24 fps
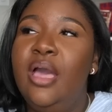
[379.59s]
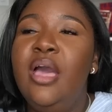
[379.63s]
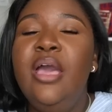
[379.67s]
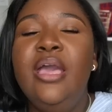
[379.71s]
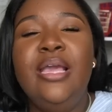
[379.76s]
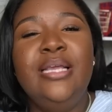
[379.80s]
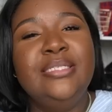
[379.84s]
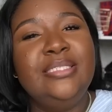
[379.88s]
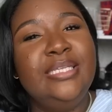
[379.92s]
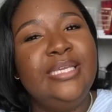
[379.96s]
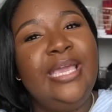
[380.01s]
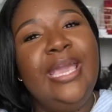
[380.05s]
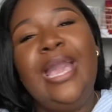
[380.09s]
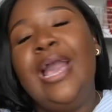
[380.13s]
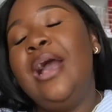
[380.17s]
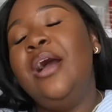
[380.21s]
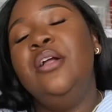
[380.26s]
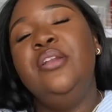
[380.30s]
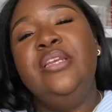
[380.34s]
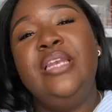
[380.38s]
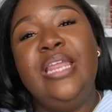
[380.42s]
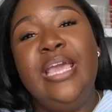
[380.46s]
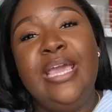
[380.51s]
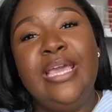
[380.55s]
It has a
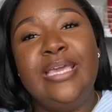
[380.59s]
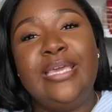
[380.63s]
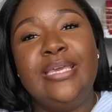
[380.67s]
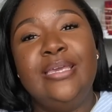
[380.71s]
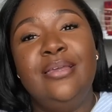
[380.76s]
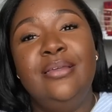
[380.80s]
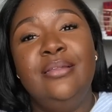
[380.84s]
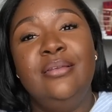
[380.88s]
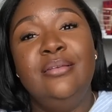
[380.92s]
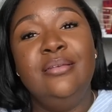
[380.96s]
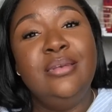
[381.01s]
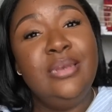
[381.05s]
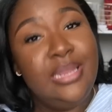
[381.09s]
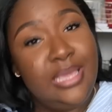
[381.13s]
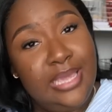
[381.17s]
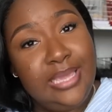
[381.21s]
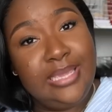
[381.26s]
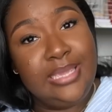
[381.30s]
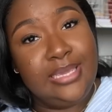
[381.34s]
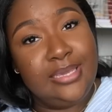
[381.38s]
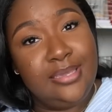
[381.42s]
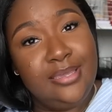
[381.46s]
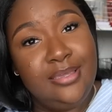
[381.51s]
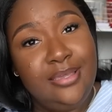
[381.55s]
cowl neck
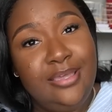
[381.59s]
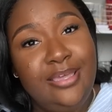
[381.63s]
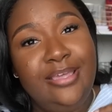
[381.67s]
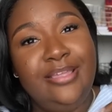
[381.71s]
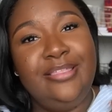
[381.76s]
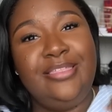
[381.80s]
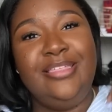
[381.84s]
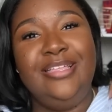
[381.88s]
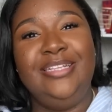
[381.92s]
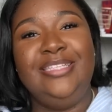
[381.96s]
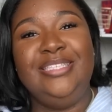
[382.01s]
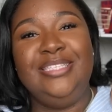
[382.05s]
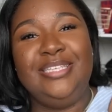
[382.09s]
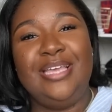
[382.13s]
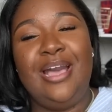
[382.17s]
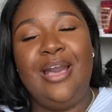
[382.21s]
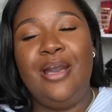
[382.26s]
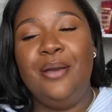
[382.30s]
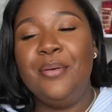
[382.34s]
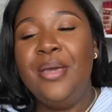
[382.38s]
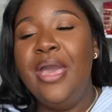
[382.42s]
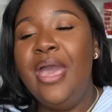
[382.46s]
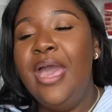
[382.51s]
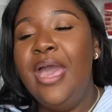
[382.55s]
at the top.